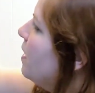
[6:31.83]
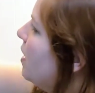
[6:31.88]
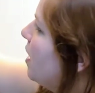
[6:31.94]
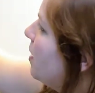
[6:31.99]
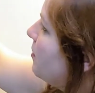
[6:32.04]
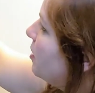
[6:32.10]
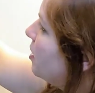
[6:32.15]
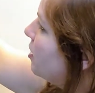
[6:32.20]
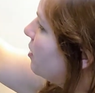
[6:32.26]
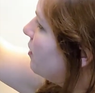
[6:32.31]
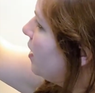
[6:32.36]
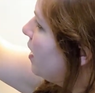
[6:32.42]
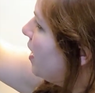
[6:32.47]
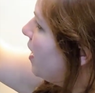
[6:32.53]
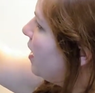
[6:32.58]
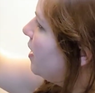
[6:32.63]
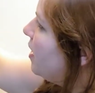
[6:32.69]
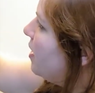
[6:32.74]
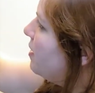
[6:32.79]
And I'm gonna go
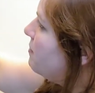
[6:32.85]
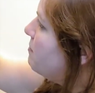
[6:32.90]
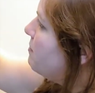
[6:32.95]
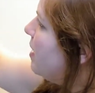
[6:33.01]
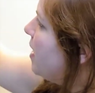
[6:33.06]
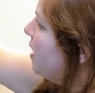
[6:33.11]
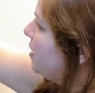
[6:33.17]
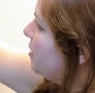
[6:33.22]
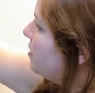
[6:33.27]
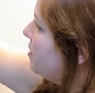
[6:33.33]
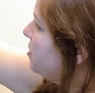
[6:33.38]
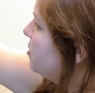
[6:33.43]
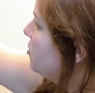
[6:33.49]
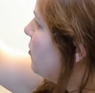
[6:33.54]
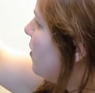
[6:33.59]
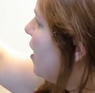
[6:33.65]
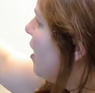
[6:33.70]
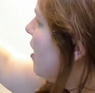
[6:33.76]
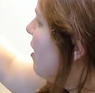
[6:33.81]
ahead and make the
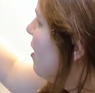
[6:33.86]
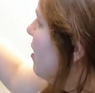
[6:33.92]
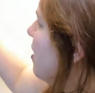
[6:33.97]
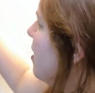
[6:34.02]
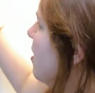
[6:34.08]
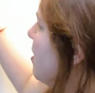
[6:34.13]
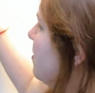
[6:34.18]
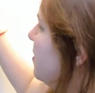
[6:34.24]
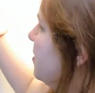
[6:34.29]
square.